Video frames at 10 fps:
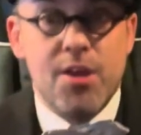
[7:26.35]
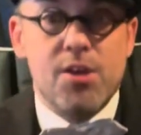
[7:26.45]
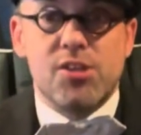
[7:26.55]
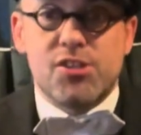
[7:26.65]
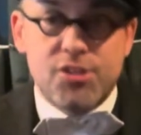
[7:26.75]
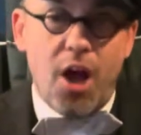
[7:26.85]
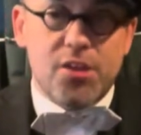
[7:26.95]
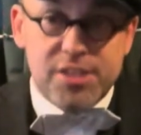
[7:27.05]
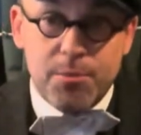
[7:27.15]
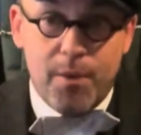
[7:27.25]

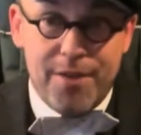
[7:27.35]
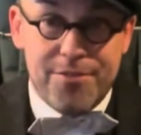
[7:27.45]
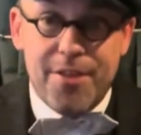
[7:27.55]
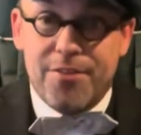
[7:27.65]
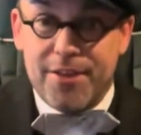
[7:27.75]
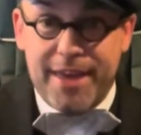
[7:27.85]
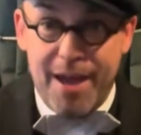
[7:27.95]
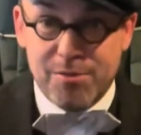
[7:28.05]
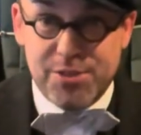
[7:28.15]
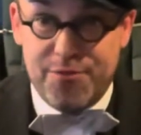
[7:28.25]
Starting with the
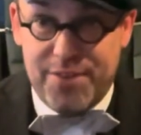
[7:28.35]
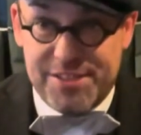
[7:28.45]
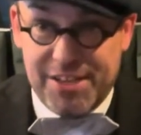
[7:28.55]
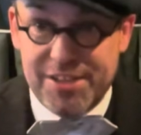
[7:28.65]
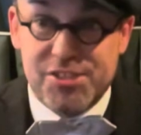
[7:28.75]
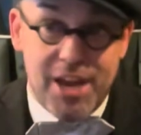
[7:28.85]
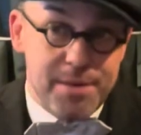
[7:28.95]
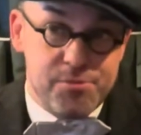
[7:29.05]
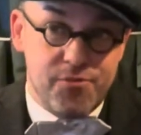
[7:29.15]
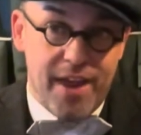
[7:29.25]
counterfeiter
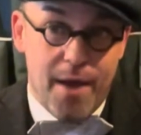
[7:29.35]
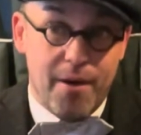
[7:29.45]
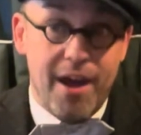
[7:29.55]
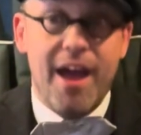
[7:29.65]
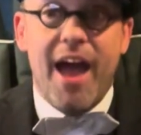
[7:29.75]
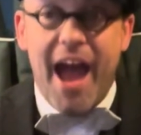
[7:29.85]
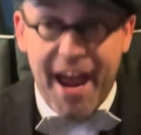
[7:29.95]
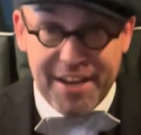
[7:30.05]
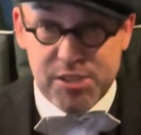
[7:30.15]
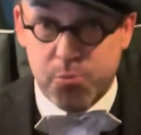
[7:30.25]
James Flower
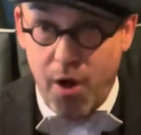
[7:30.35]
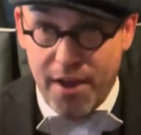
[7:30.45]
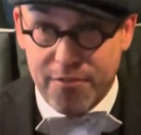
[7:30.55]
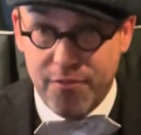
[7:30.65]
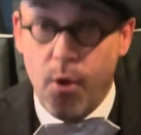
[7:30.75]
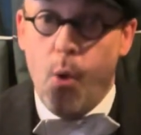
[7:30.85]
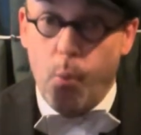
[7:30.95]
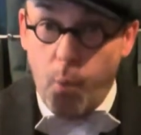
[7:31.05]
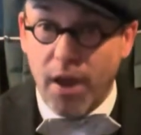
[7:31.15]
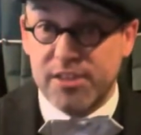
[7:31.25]
and his wife,
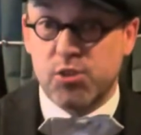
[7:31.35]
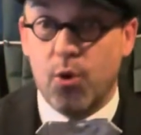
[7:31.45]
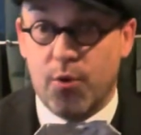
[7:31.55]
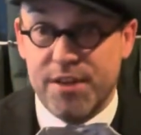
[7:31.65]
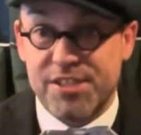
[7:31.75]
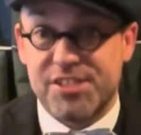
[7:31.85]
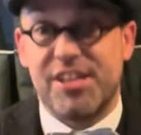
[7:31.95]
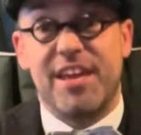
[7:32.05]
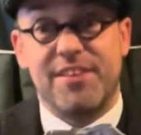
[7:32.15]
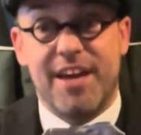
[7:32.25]
white tourists
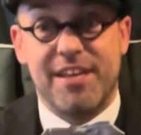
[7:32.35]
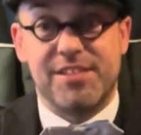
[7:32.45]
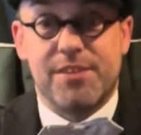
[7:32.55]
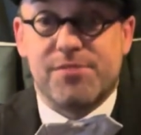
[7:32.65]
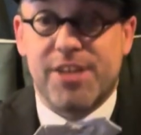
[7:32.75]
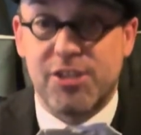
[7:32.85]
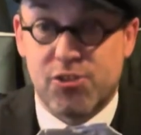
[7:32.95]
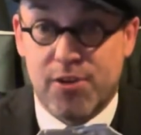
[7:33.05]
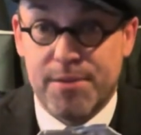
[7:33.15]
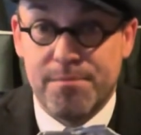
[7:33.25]
in the 18th
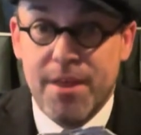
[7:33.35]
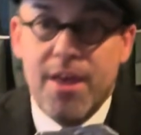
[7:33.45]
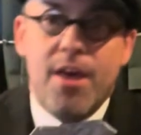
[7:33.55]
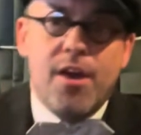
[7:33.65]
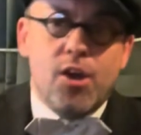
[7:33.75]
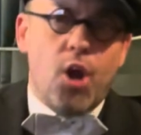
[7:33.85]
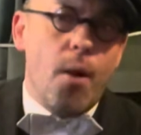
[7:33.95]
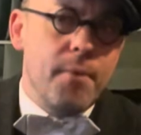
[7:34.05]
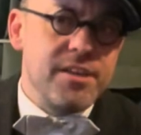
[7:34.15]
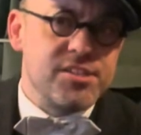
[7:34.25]
century,
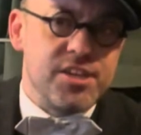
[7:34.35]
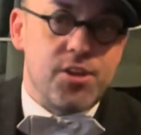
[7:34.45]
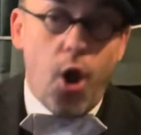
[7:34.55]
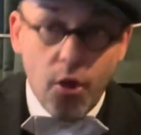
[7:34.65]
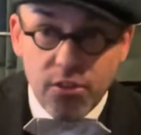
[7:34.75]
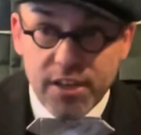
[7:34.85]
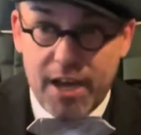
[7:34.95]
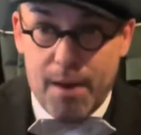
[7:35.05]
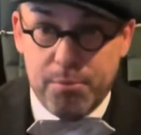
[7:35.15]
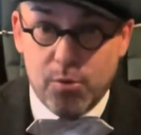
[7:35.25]
commented on the
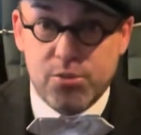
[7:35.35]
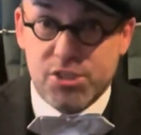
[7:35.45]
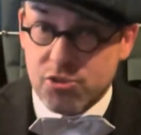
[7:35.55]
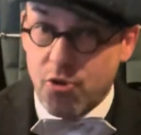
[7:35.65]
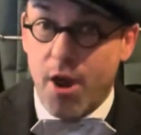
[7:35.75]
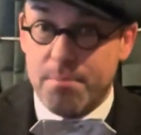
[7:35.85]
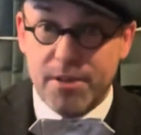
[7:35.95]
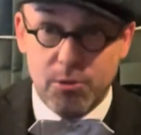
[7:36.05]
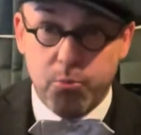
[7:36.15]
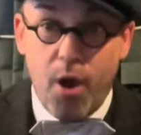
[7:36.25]
couple describing
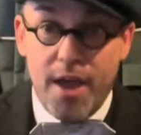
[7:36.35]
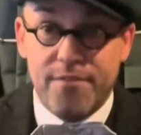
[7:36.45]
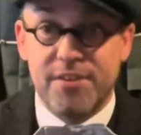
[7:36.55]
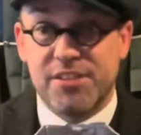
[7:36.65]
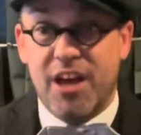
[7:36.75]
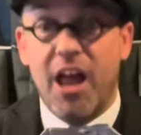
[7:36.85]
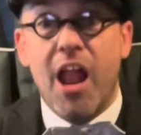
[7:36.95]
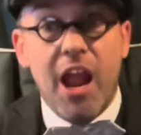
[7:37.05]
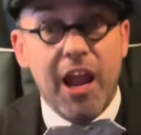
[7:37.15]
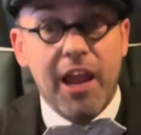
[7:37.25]
the wife as a
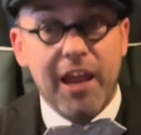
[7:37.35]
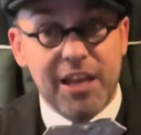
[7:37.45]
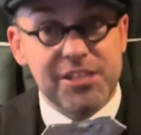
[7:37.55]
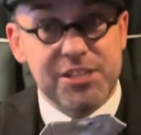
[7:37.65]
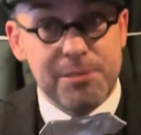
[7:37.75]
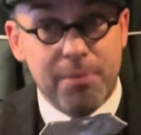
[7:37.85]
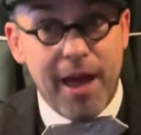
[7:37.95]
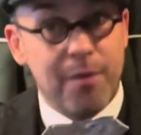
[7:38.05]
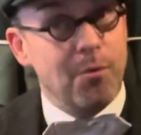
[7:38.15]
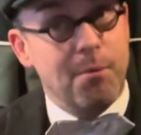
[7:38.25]
lusty
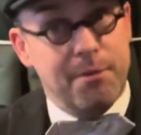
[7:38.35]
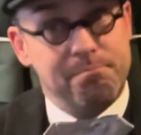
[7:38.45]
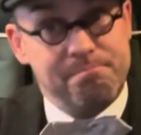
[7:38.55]
black woman.